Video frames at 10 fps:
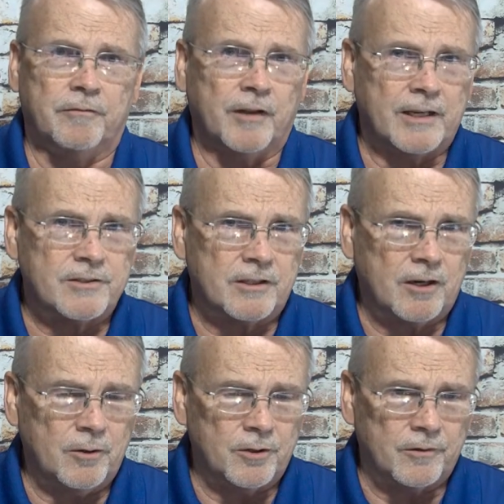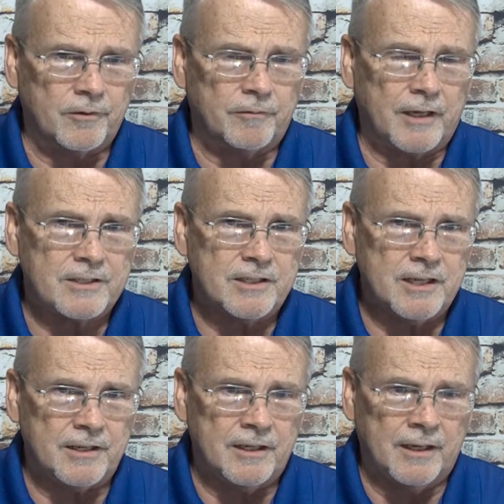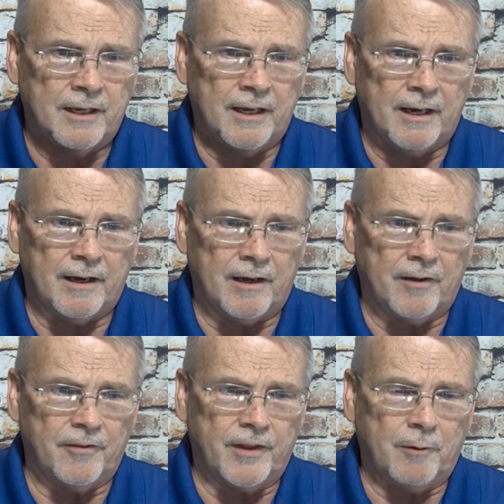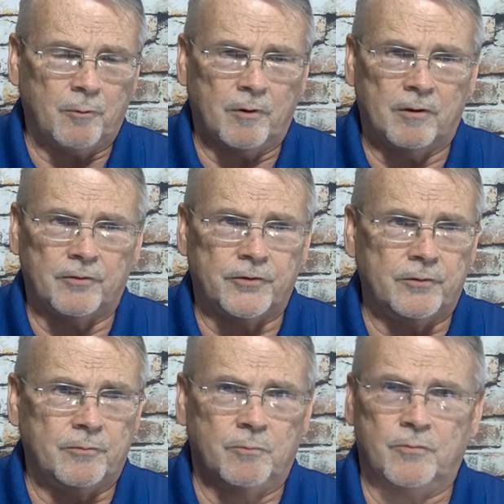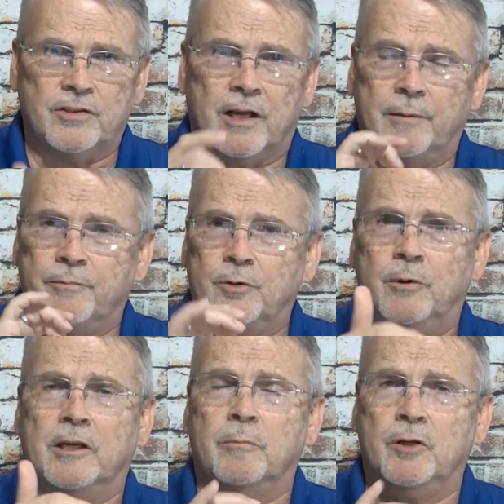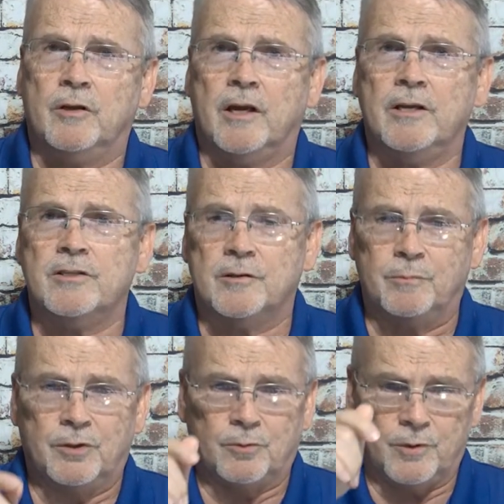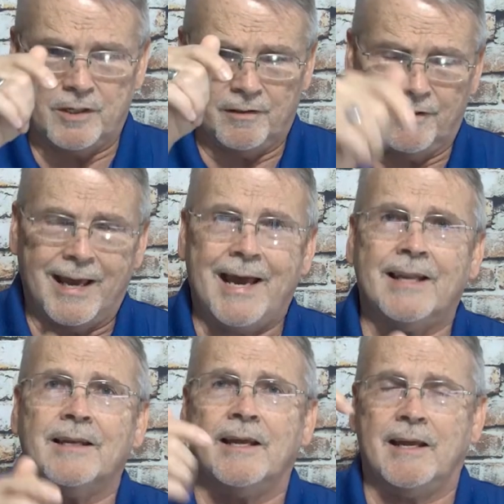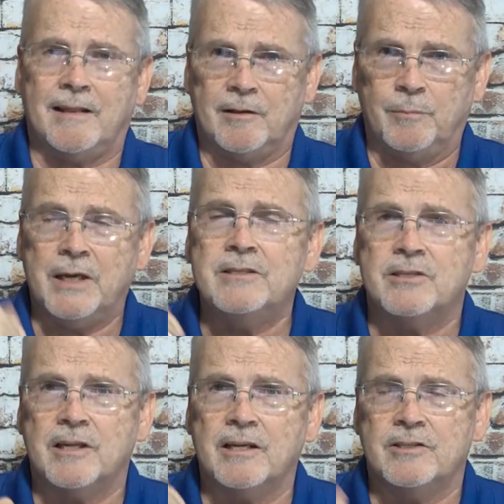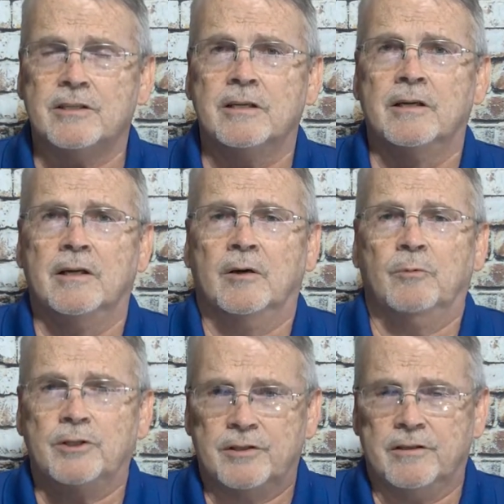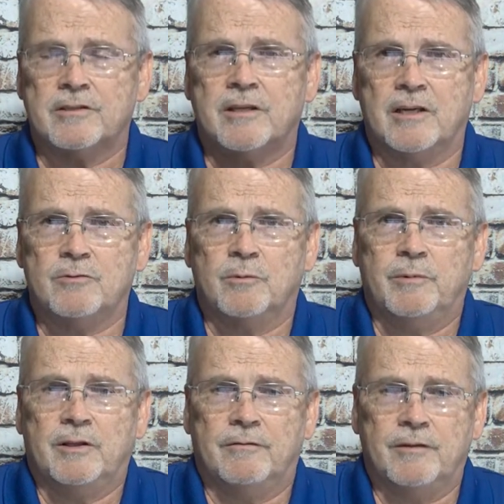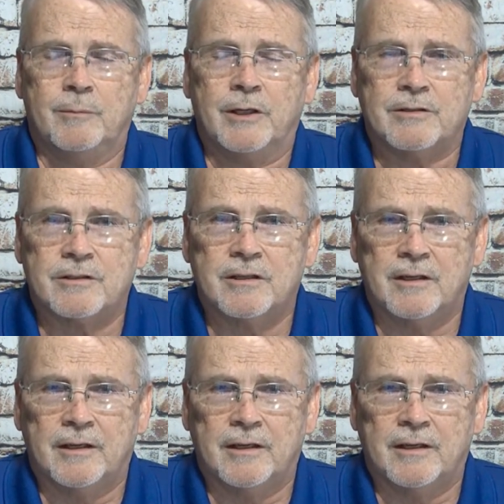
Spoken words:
Flex encoder, the Flex in. That will set up two-way communication between that and the base station, which in this case would be the vMix